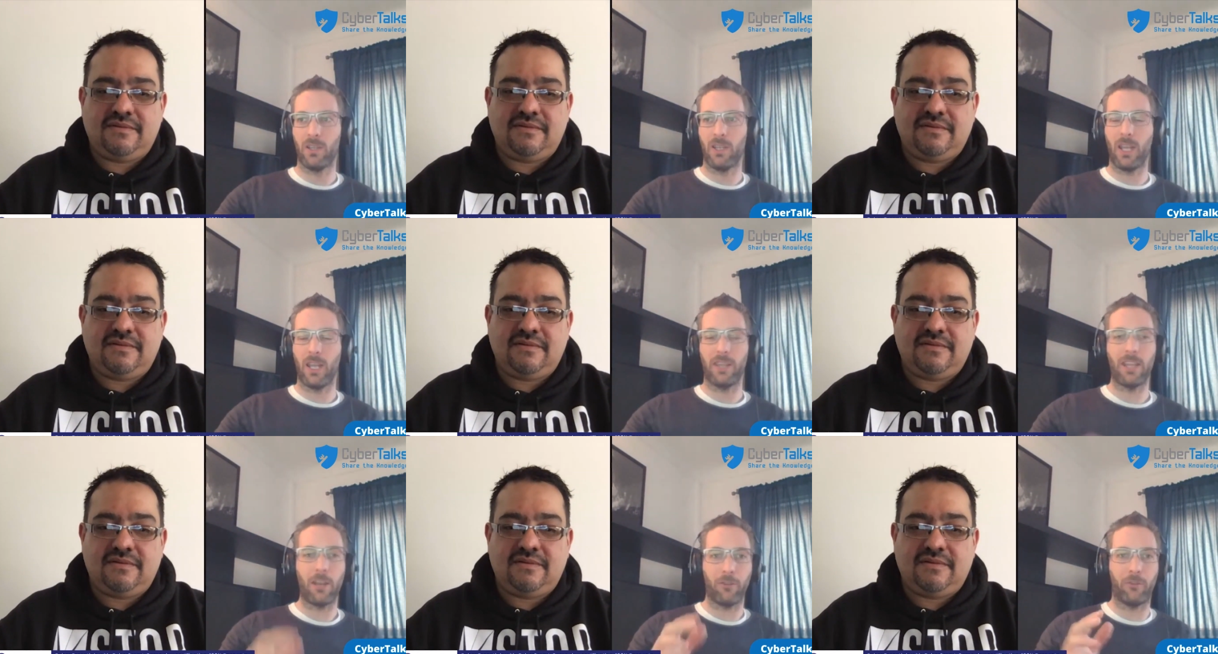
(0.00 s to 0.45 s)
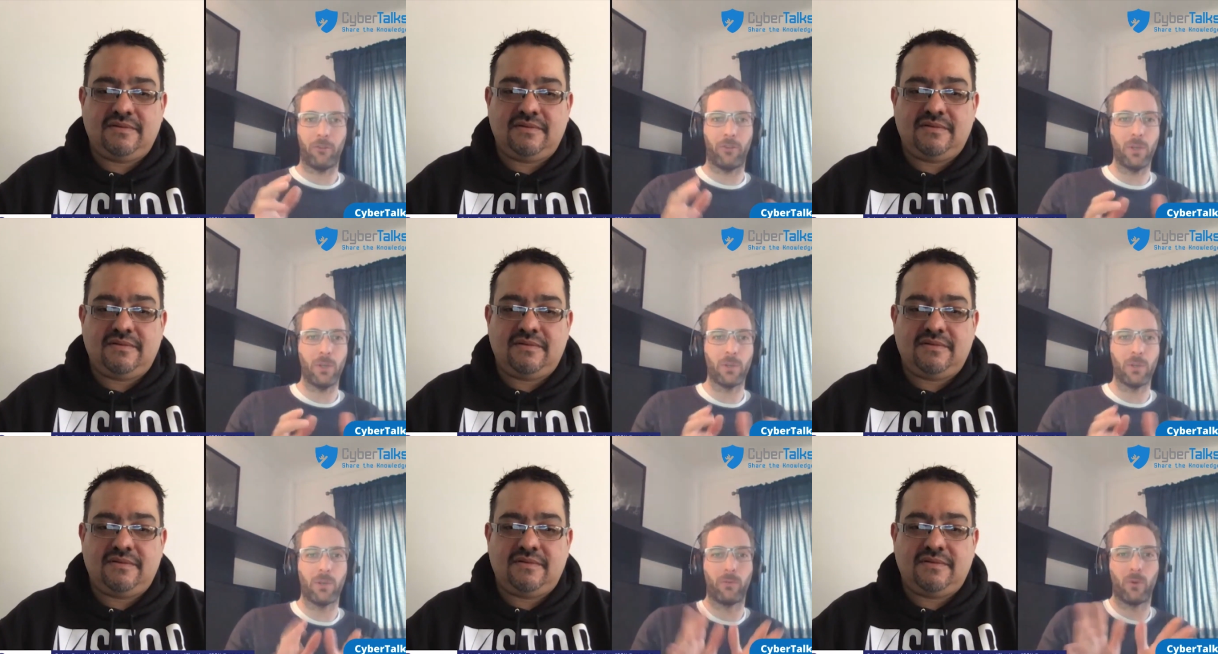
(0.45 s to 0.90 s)
Speaker 1: And that
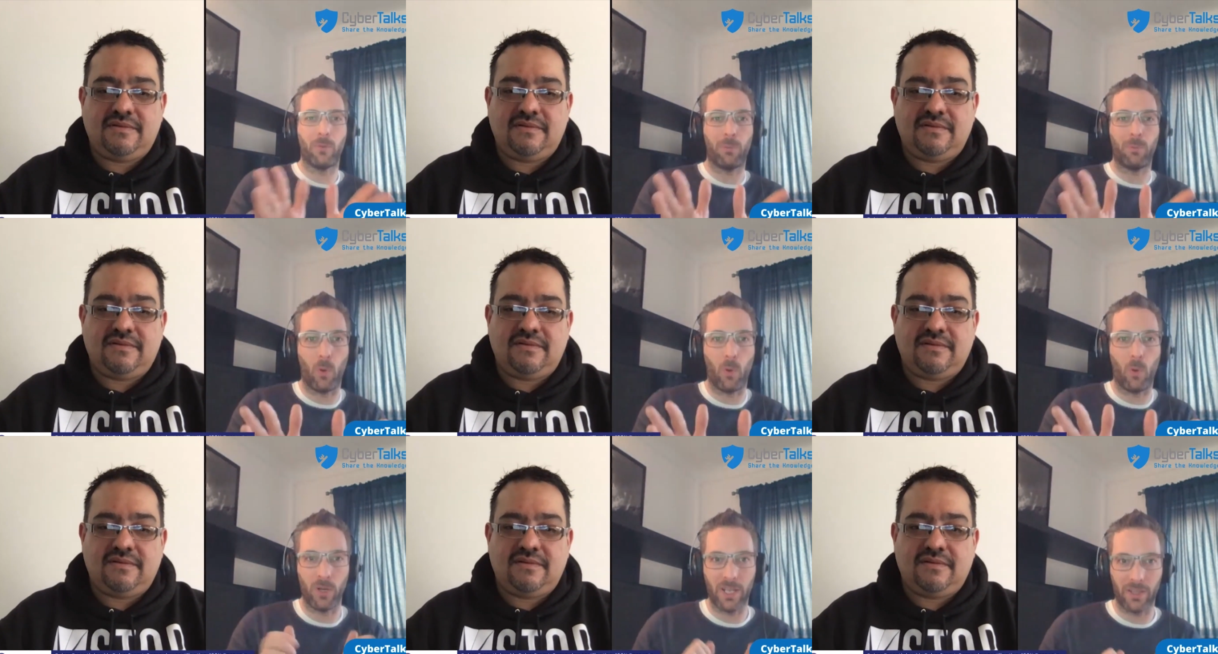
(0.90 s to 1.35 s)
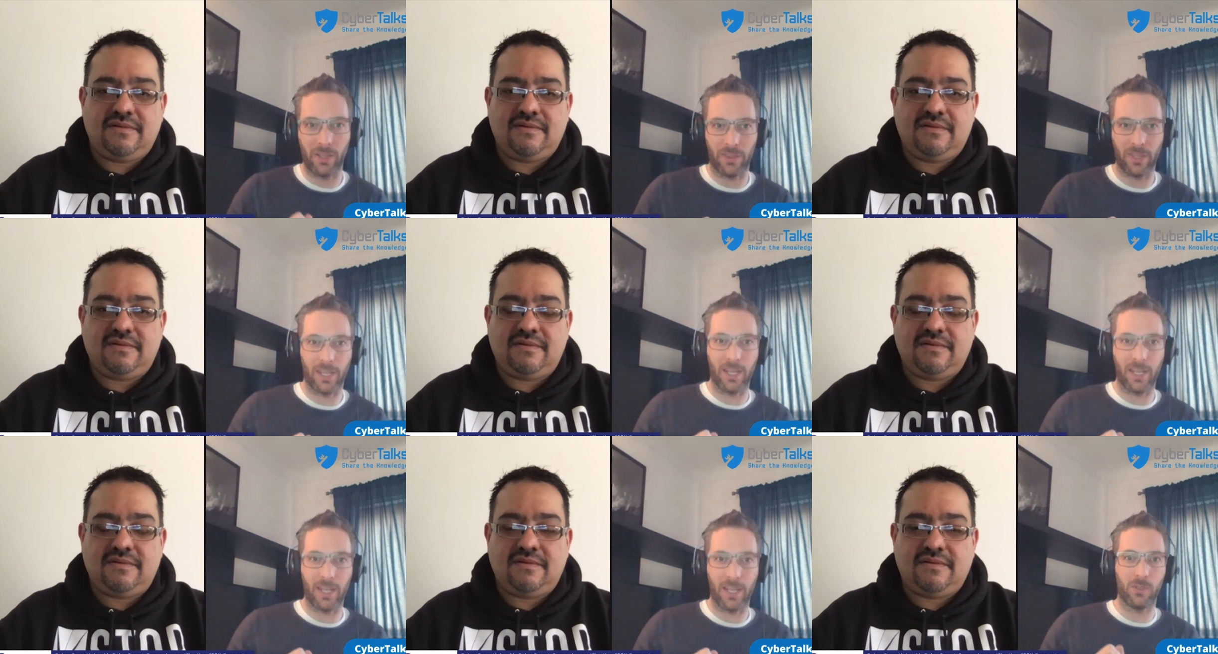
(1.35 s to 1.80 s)
fear of reporting
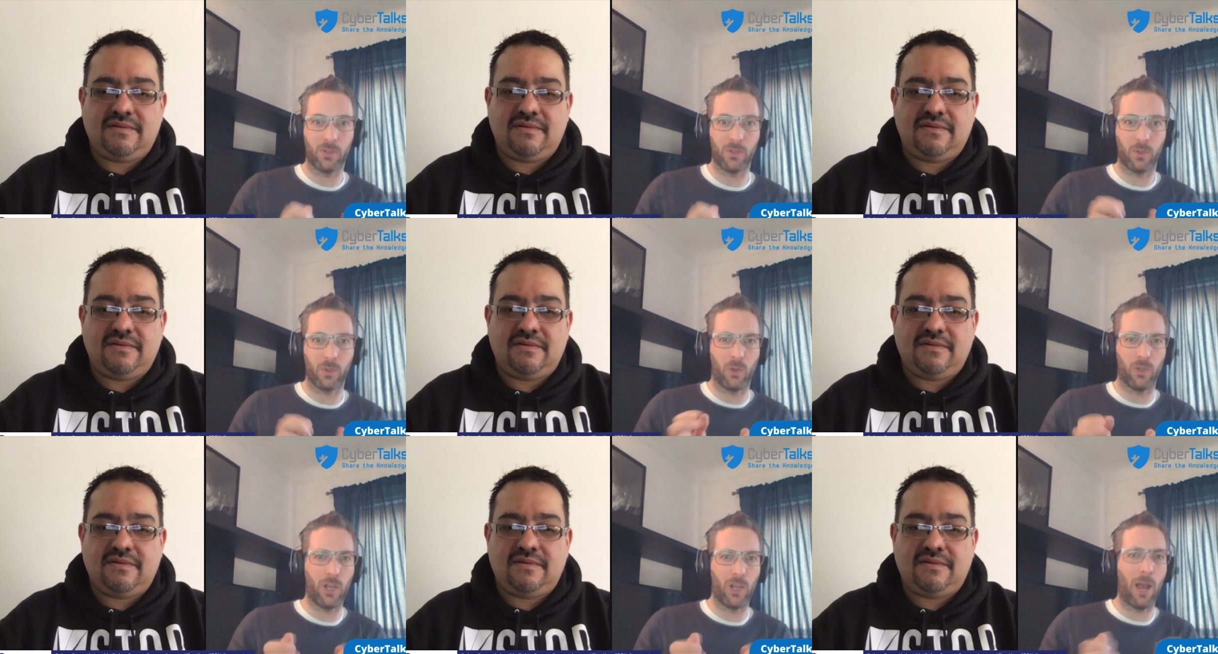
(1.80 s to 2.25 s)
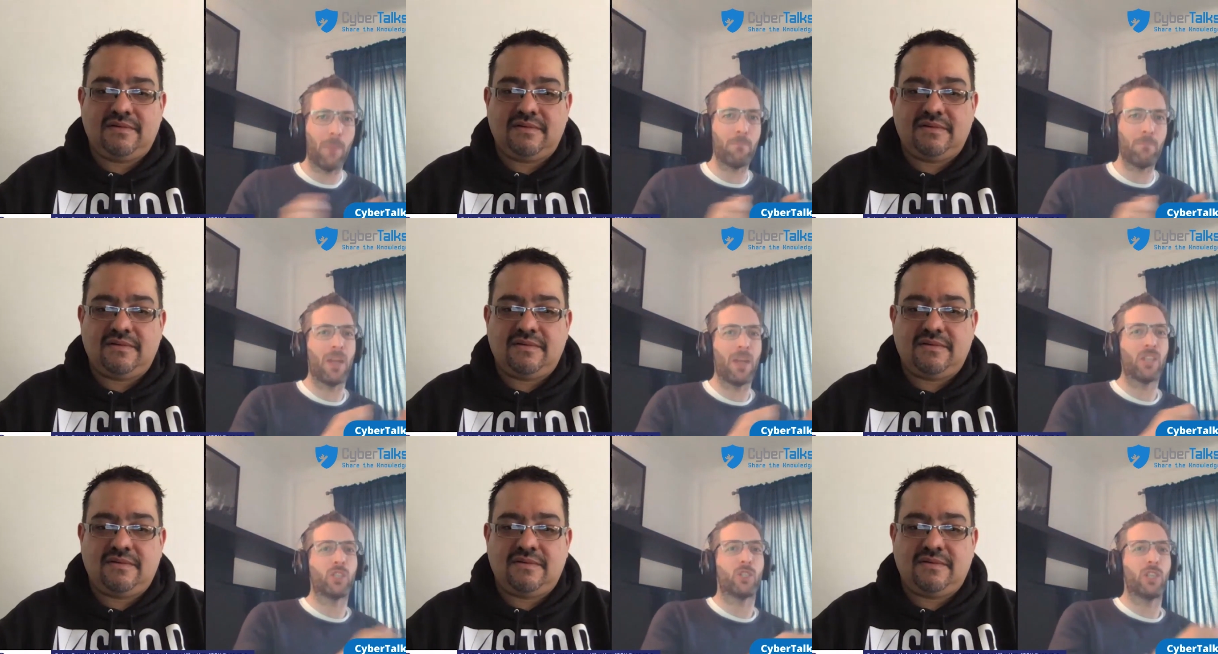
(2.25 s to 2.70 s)
things or not
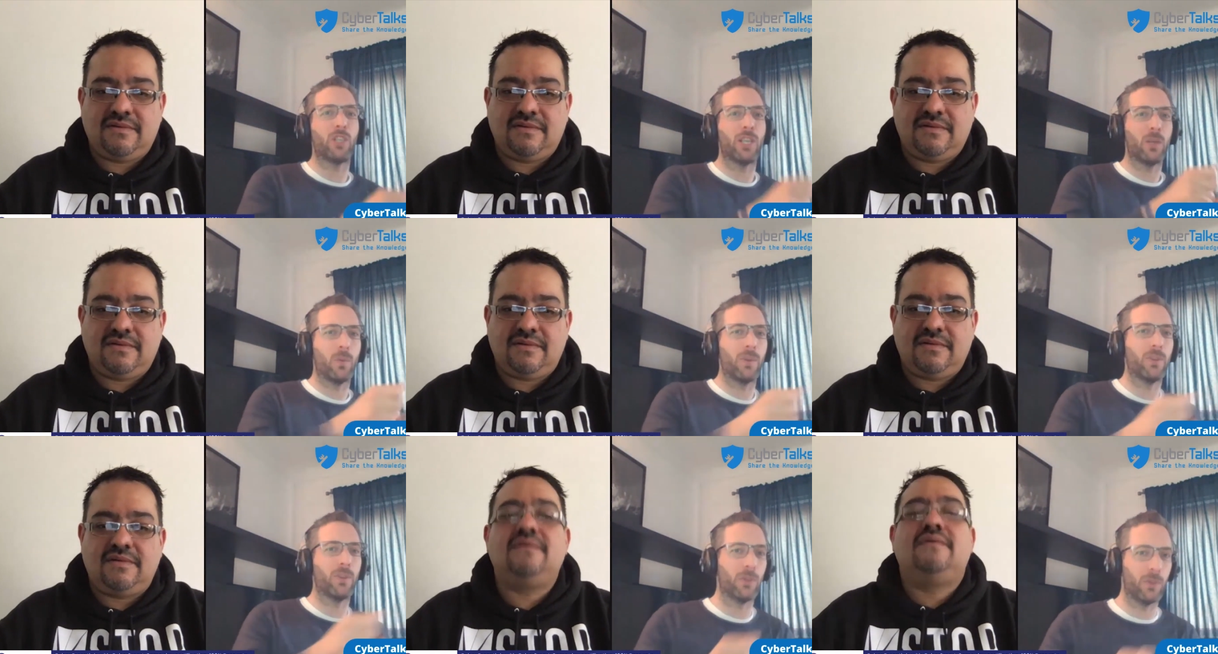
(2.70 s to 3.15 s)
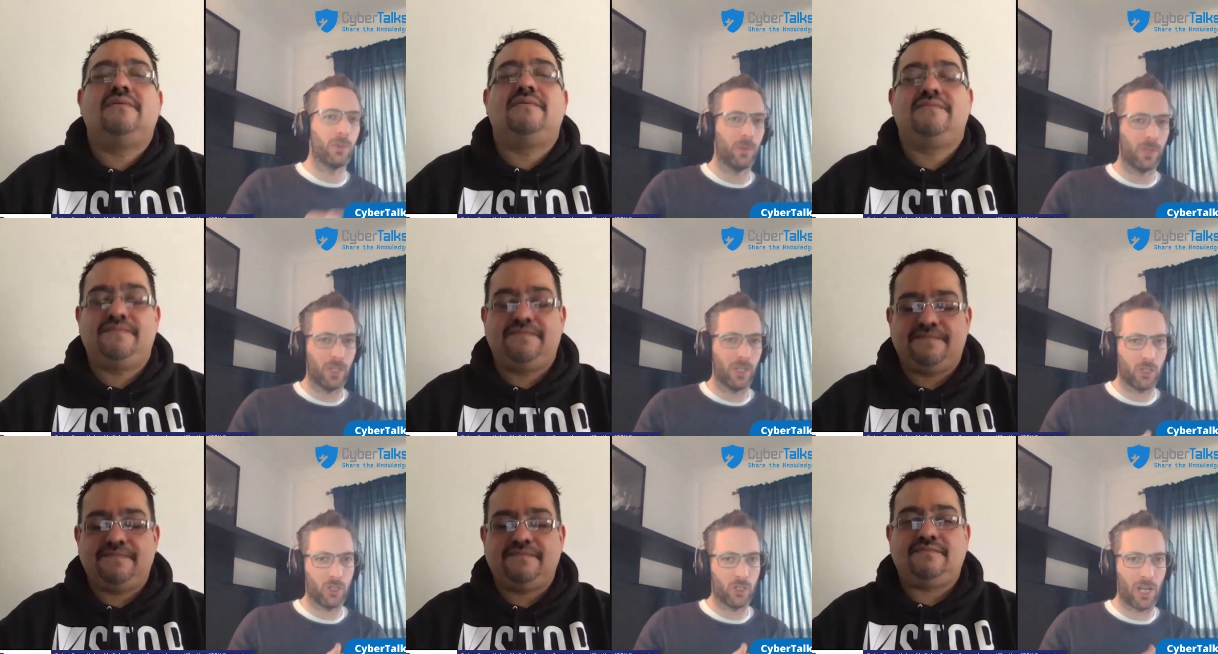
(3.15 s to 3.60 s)
mentioning when they're
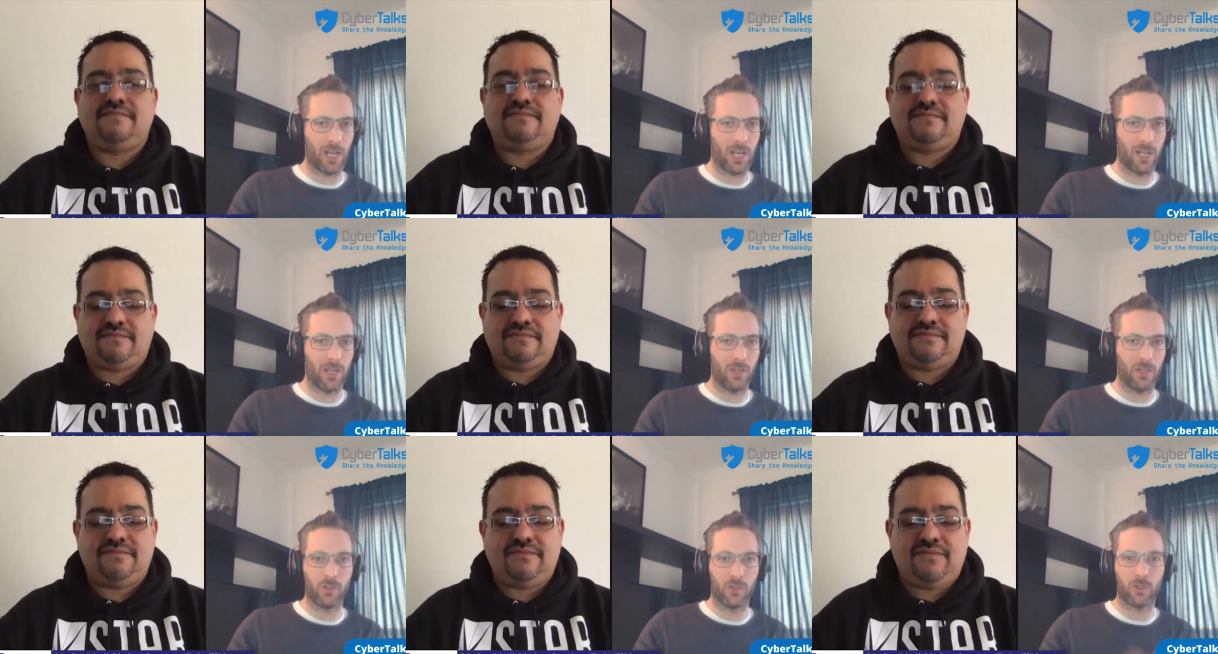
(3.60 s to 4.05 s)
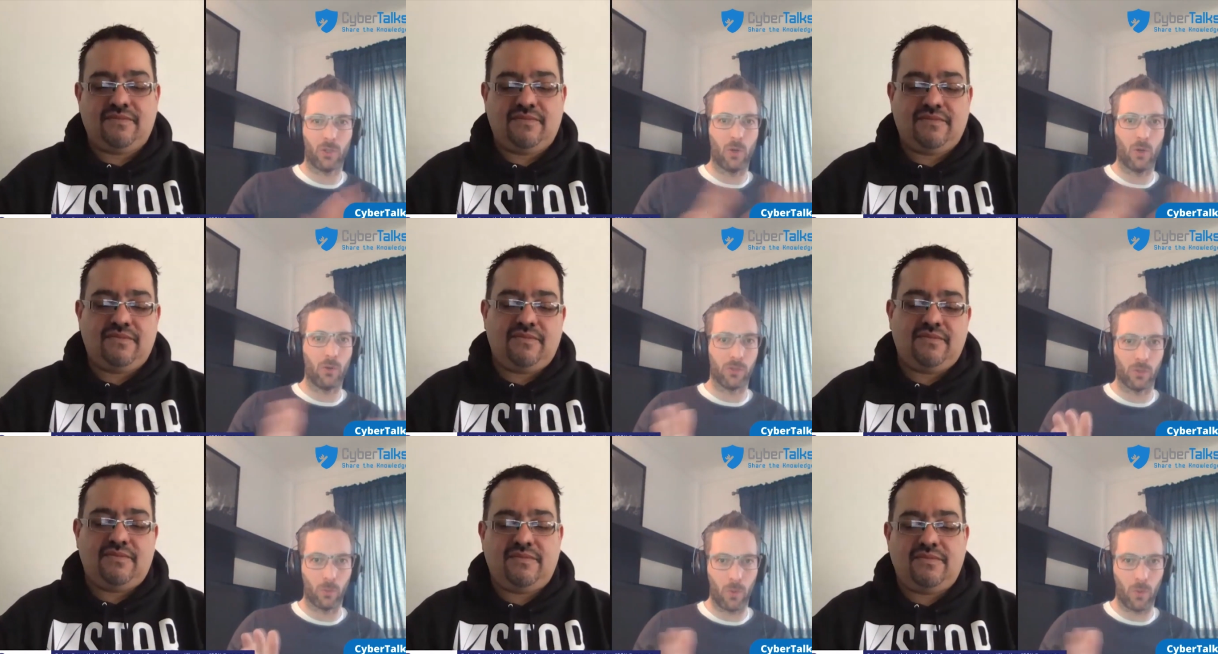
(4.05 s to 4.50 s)
doing a change
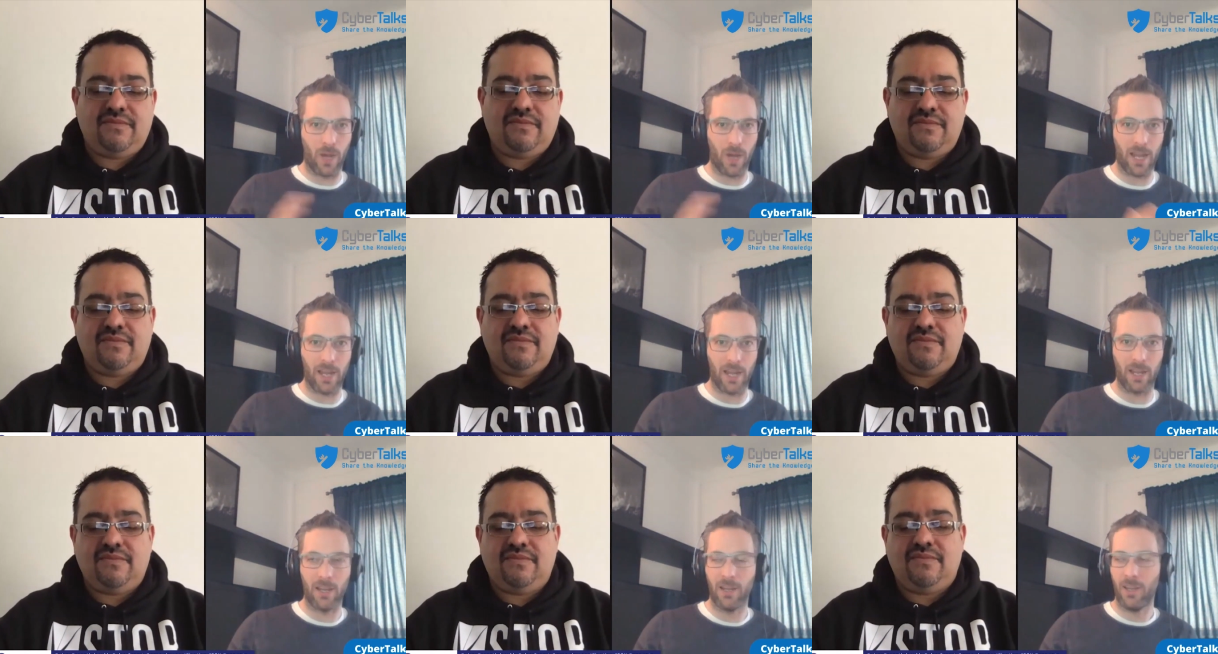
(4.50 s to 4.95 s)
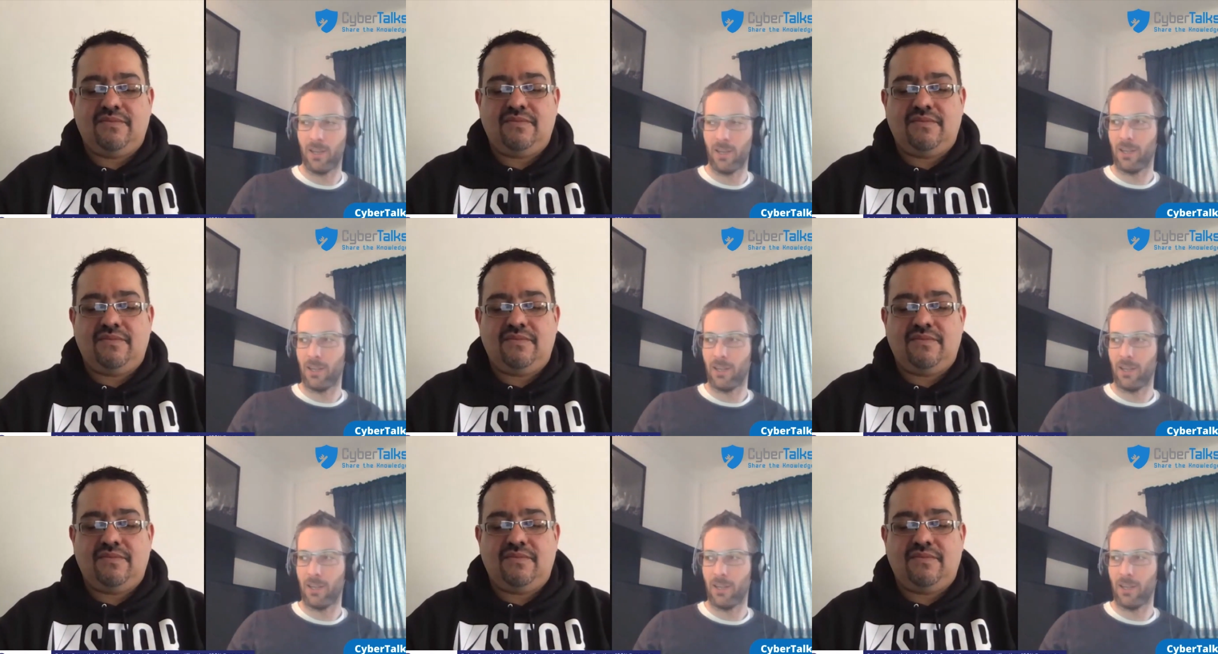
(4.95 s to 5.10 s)
goes away.